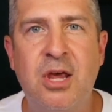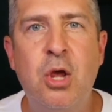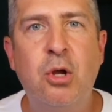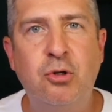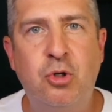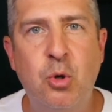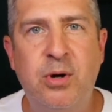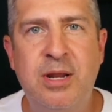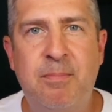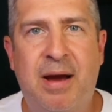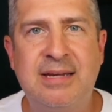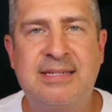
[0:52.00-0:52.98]
Do it
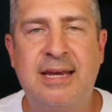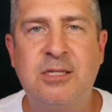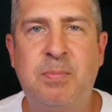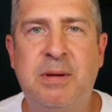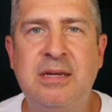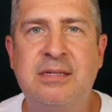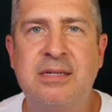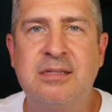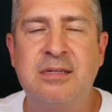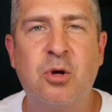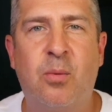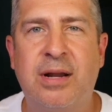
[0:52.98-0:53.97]
in bite sized pieces.
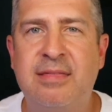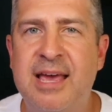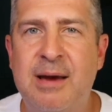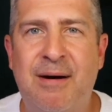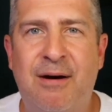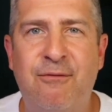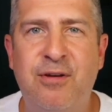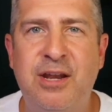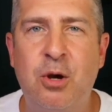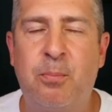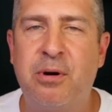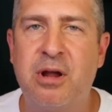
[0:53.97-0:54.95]
And so when I think about
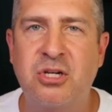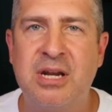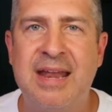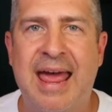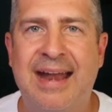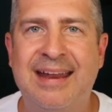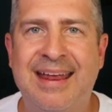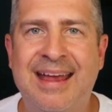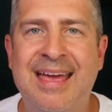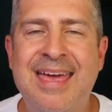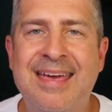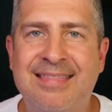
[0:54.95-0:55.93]
video production and
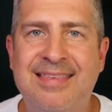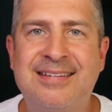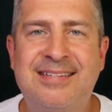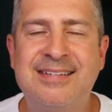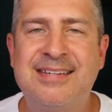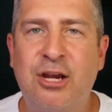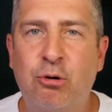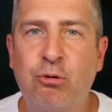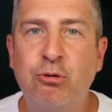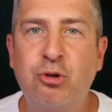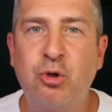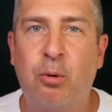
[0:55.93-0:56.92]
editing, this is a
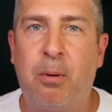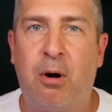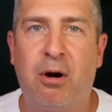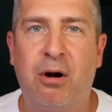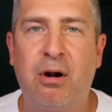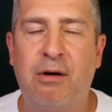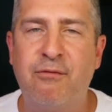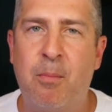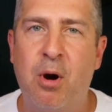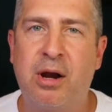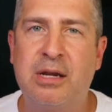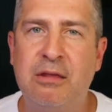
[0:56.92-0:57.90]
crucial part of the
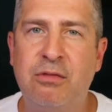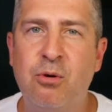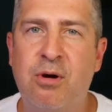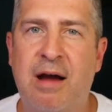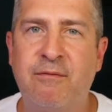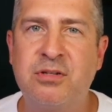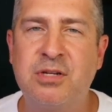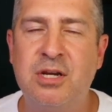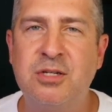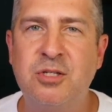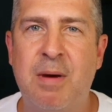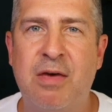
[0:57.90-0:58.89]
marketing through
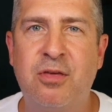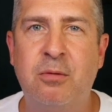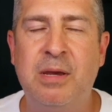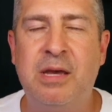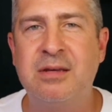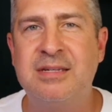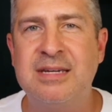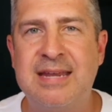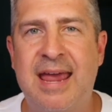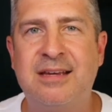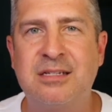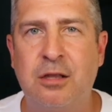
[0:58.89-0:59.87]
conversations method because it
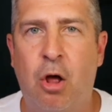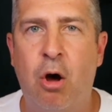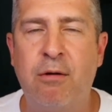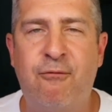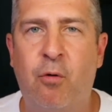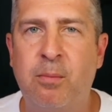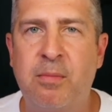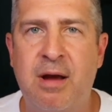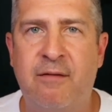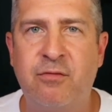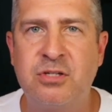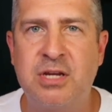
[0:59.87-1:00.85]
takes long form
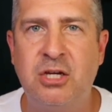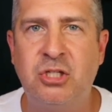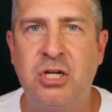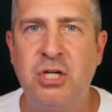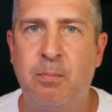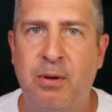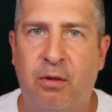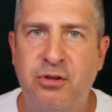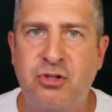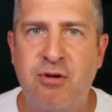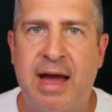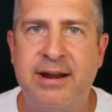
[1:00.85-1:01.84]
conversation. You build the
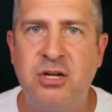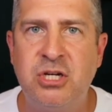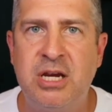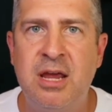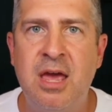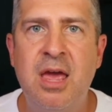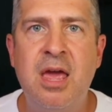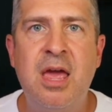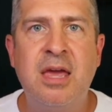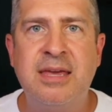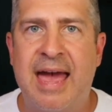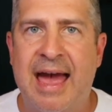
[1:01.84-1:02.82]
strategy,
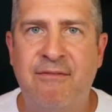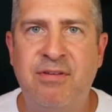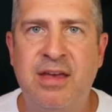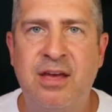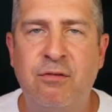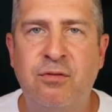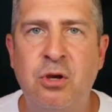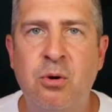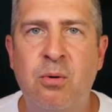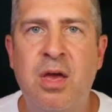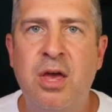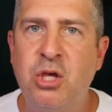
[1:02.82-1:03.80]
you have the interview, you